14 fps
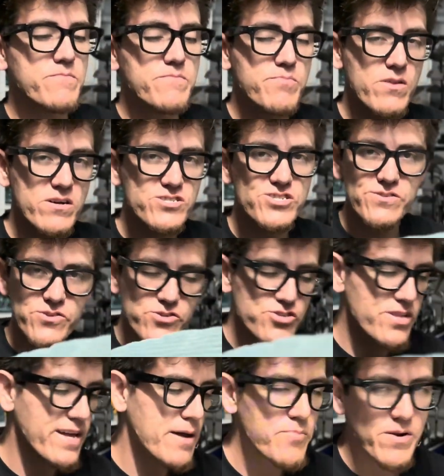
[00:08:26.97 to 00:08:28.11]
plush,
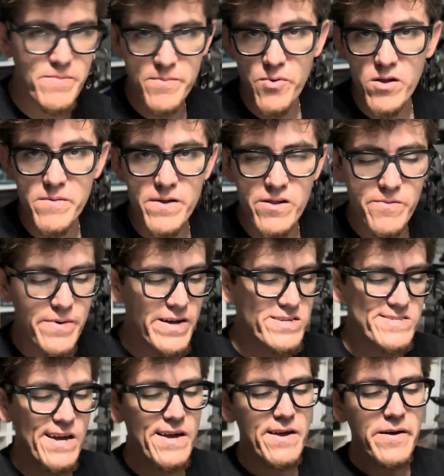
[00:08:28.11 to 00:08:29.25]
usually I put them in poly mailer bags,
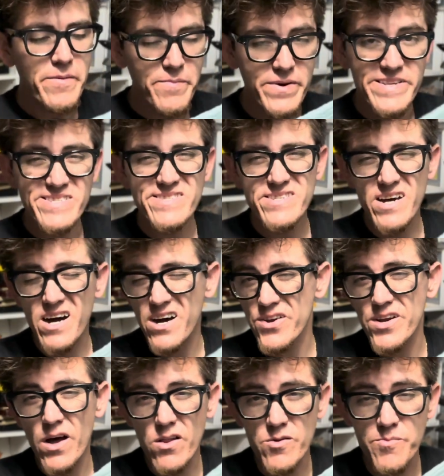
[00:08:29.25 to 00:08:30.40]
but this is a
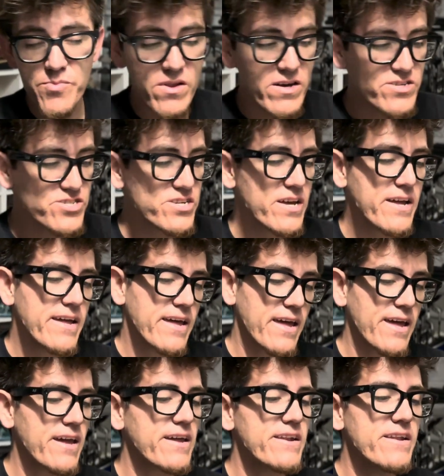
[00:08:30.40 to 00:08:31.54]
$100 plush,
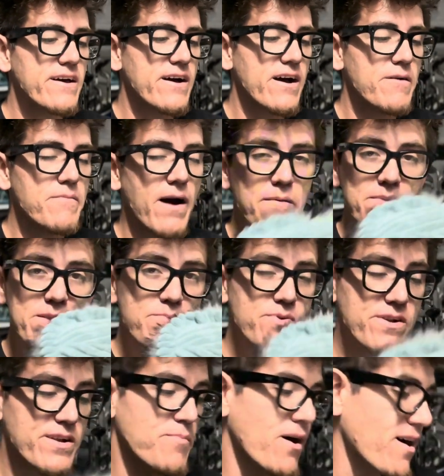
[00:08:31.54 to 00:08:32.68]
and I'm gonna put it
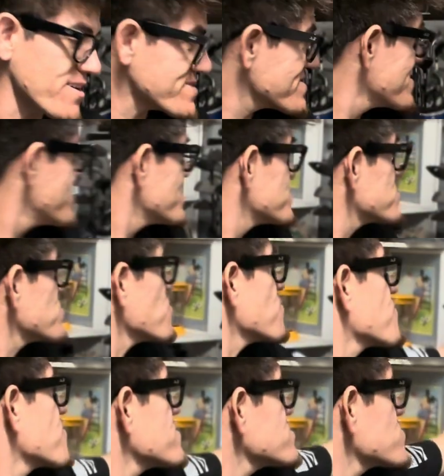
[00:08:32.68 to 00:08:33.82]
in a box. So
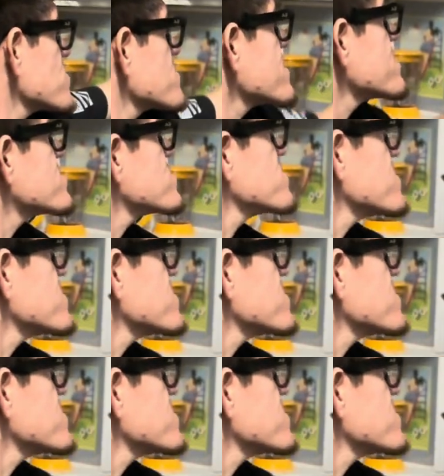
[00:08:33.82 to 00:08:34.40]
first what I'm gonna do